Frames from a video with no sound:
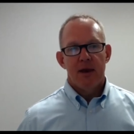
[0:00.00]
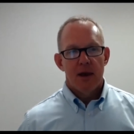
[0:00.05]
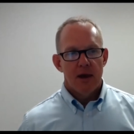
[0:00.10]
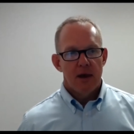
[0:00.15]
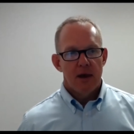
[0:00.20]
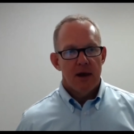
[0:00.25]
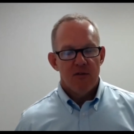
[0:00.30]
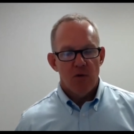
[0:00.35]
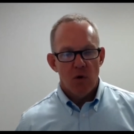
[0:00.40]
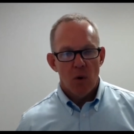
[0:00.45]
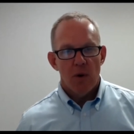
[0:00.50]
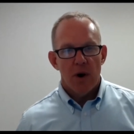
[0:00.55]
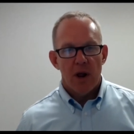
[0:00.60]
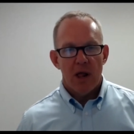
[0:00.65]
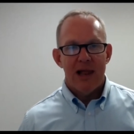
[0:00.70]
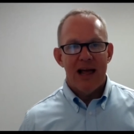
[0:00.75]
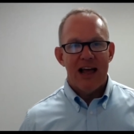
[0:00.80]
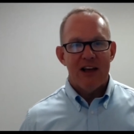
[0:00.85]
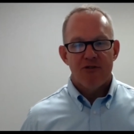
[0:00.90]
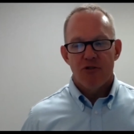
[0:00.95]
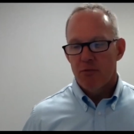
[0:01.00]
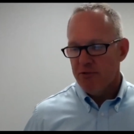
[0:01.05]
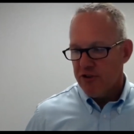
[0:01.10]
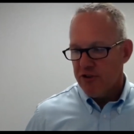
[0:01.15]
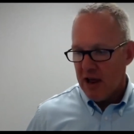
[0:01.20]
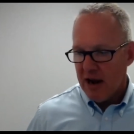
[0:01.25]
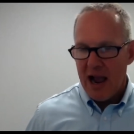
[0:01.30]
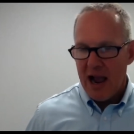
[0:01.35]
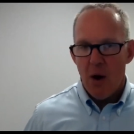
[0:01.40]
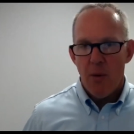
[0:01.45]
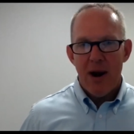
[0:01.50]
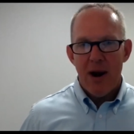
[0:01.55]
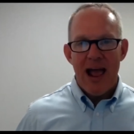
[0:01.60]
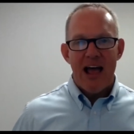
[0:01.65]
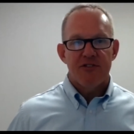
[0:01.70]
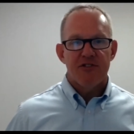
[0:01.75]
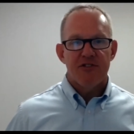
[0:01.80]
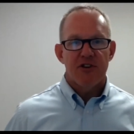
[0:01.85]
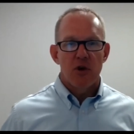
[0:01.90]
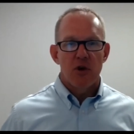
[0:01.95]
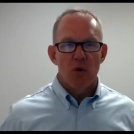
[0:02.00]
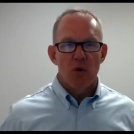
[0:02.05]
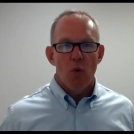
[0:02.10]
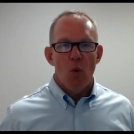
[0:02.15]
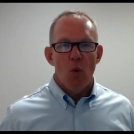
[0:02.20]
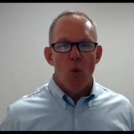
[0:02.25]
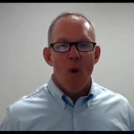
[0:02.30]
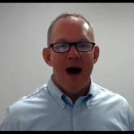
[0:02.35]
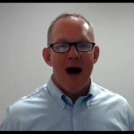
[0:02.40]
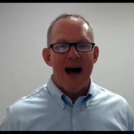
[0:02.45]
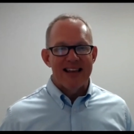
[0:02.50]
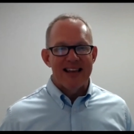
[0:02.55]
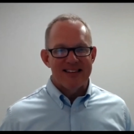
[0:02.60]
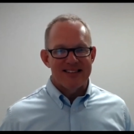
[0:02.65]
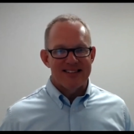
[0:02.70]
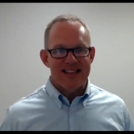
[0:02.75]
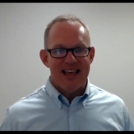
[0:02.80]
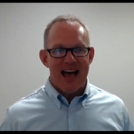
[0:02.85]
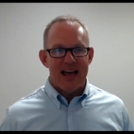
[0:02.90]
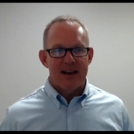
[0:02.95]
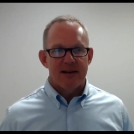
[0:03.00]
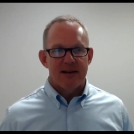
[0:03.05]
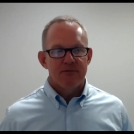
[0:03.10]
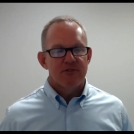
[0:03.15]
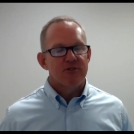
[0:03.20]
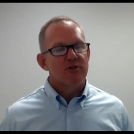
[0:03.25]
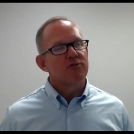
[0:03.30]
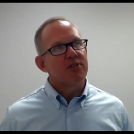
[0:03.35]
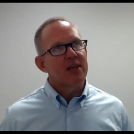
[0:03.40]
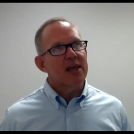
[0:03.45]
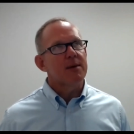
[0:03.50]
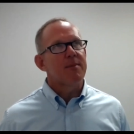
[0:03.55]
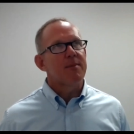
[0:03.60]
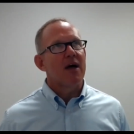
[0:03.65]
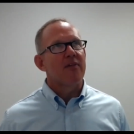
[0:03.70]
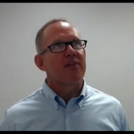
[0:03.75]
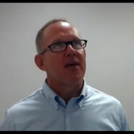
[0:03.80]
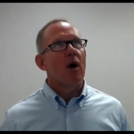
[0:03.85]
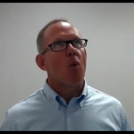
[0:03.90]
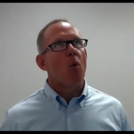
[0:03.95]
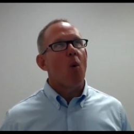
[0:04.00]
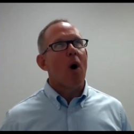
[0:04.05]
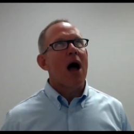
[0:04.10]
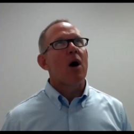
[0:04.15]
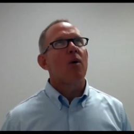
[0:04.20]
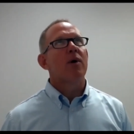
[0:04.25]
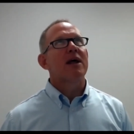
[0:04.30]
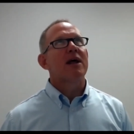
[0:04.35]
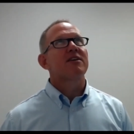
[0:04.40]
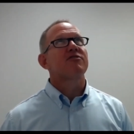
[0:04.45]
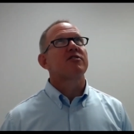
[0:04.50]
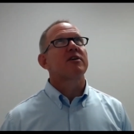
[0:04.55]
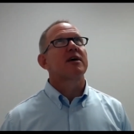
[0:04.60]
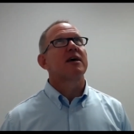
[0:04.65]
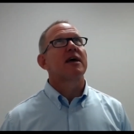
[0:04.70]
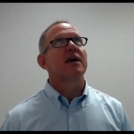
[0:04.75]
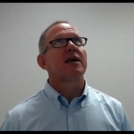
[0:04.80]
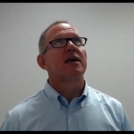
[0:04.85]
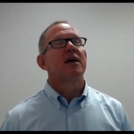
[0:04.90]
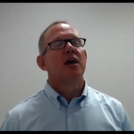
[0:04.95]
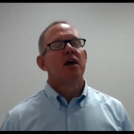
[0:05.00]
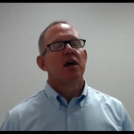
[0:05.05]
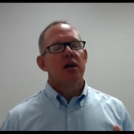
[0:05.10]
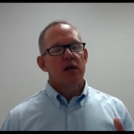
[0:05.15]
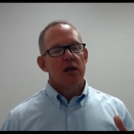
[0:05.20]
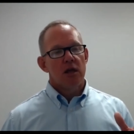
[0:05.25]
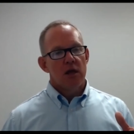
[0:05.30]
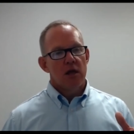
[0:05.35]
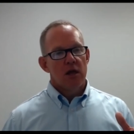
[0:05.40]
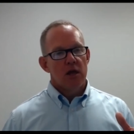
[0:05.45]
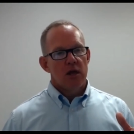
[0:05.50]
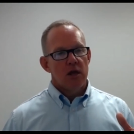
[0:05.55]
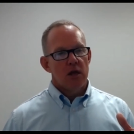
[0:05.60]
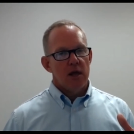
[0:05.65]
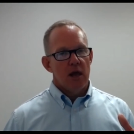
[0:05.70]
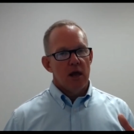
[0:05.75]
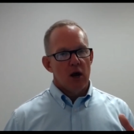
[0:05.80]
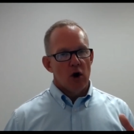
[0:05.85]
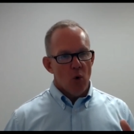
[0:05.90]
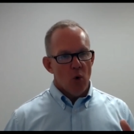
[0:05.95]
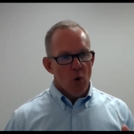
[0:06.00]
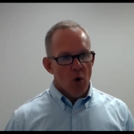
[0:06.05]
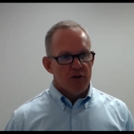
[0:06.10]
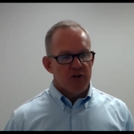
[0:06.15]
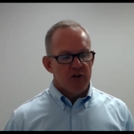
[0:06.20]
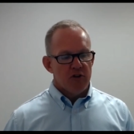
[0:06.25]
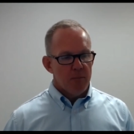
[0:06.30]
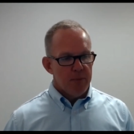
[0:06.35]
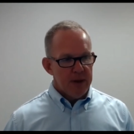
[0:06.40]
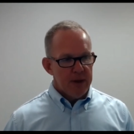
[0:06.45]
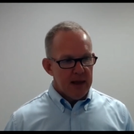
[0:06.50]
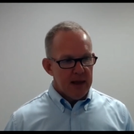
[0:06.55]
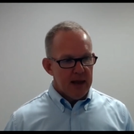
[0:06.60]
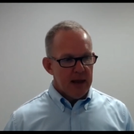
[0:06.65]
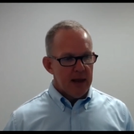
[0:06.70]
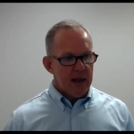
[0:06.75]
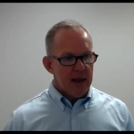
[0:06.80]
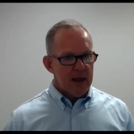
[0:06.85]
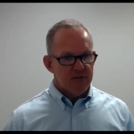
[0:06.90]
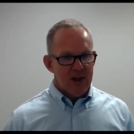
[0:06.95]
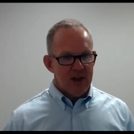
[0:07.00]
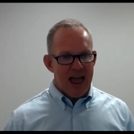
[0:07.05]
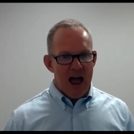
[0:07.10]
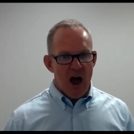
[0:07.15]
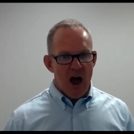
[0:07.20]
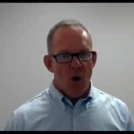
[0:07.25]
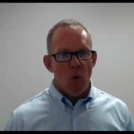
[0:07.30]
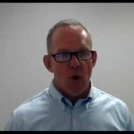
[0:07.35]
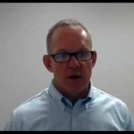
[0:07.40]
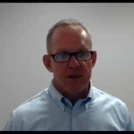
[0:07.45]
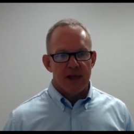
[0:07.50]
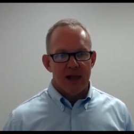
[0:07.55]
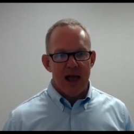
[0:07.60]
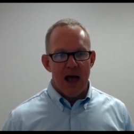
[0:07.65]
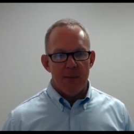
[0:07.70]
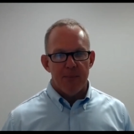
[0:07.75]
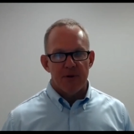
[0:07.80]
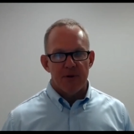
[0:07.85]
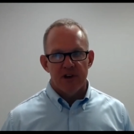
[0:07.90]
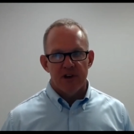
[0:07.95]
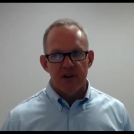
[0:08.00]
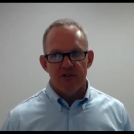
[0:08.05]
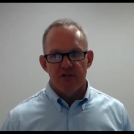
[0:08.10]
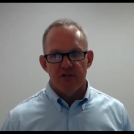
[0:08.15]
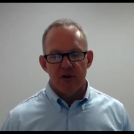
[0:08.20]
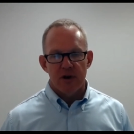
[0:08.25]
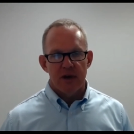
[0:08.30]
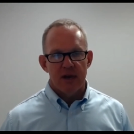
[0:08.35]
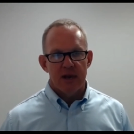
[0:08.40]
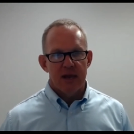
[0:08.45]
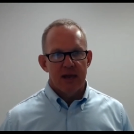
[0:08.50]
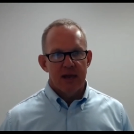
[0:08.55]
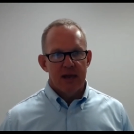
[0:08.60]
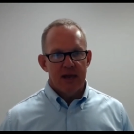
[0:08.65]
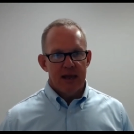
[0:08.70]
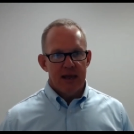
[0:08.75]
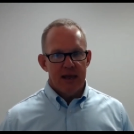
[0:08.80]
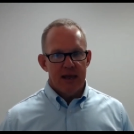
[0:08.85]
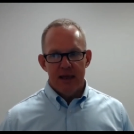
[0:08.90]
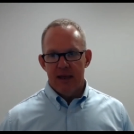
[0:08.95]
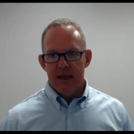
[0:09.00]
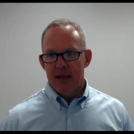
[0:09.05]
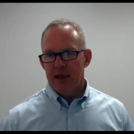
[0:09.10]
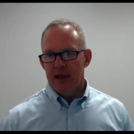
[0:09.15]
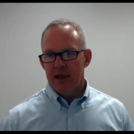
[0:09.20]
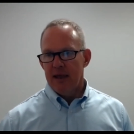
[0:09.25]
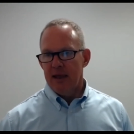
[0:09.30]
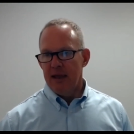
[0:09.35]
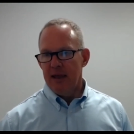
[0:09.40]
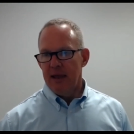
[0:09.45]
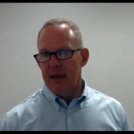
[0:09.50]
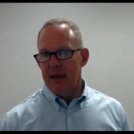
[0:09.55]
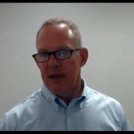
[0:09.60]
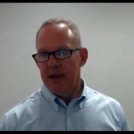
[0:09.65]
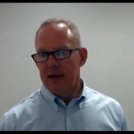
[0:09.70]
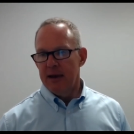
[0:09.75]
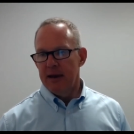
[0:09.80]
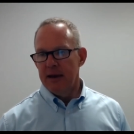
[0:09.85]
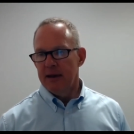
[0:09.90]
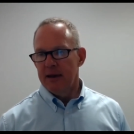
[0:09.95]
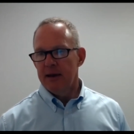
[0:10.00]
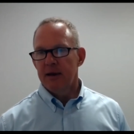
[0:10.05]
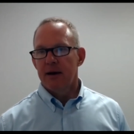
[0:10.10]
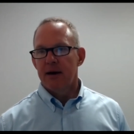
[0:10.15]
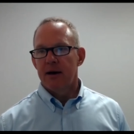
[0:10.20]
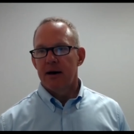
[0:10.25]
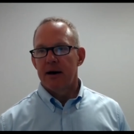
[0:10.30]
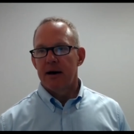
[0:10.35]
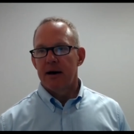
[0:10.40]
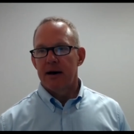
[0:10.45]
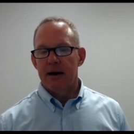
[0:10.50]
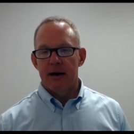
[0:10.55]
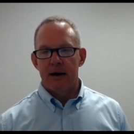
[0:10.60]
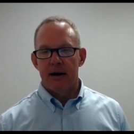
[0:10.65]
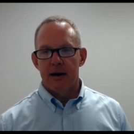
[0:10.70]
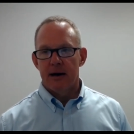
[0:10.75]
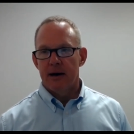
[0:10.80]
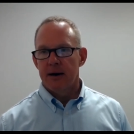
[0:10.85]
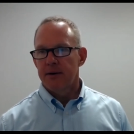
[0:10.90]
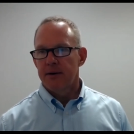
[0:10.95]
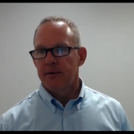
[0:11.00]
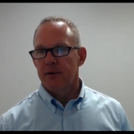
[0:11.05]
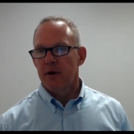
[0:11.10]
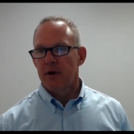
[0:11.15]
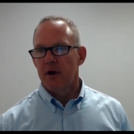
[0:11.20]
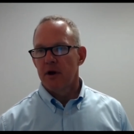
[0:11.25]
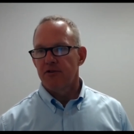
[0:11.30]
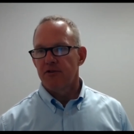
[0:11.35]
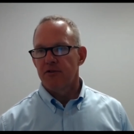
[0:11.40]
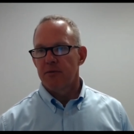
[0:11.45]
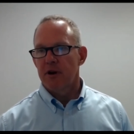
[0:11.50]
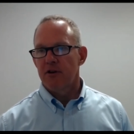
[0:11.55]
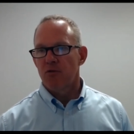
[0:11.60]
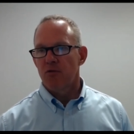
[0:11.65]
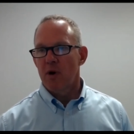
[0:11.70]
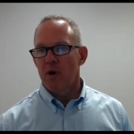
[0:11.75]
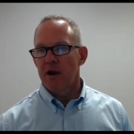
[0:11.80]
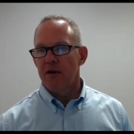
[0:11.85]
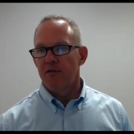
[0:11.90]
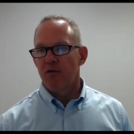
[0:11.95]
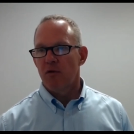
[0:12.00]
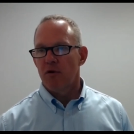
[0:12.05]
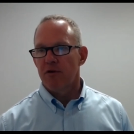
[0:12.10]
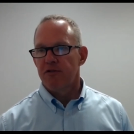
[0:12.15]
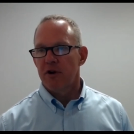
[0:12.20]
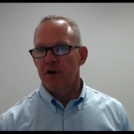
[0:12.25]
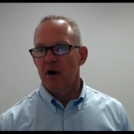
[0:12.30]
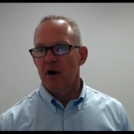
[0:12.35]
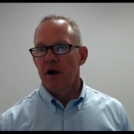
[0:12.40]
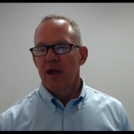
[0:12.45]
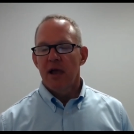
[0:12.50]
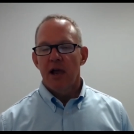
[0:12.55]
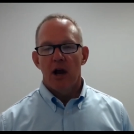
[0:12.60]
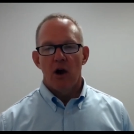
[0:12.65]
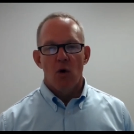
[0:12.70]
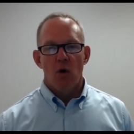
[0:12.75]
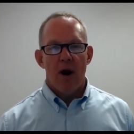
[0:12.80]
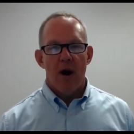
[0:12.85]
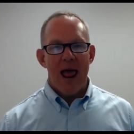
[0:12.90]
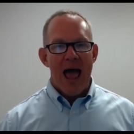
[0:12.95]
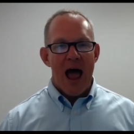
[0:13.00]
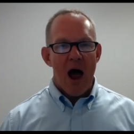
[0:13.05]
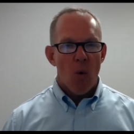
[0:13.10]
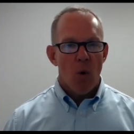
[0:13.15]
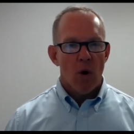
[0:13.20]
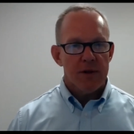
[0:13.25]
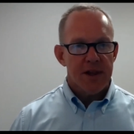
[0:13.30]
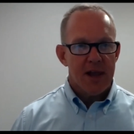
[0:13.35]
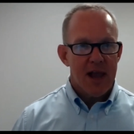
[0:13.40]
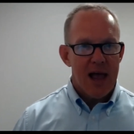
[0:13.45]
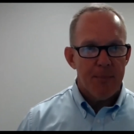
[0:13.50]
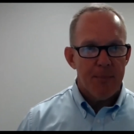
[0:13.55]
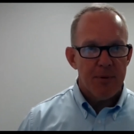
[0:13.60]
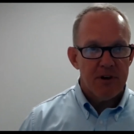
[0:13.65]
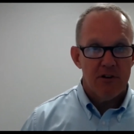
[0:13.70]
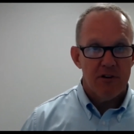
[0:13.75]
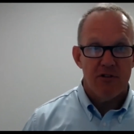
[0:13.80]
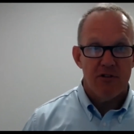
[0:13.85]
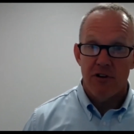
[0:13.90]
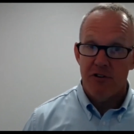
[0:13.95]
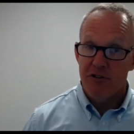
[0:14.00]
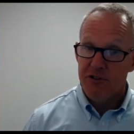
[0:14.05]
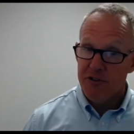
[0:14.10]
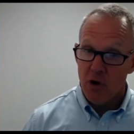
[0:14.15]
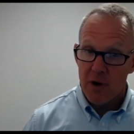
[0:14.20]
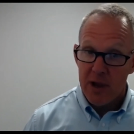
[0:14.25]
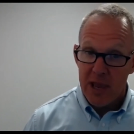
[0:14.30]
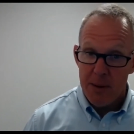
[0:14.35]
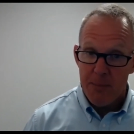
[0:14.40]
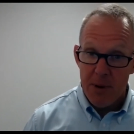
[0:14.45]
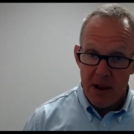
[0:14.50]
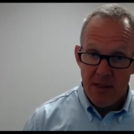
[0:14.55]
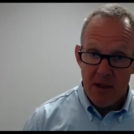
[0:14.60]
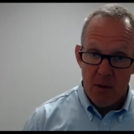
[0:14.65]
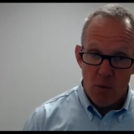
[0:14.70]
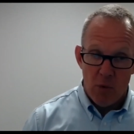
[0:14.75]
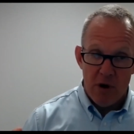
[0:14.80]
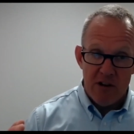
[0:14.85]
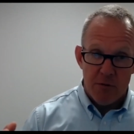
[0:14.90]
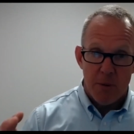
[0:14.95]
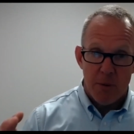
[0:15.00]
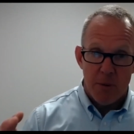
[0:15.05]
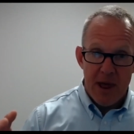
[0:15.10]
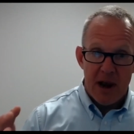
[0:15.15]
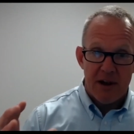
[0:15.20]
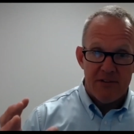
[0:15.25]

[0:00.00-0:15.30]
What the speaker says: If we were in a classroom setting, I would ask you, why is that? So think about that. Why would I say, in order to outwork the competition in, somebody's waiting for us here. In order to outwork the competition, still keep it in a reasonable amount of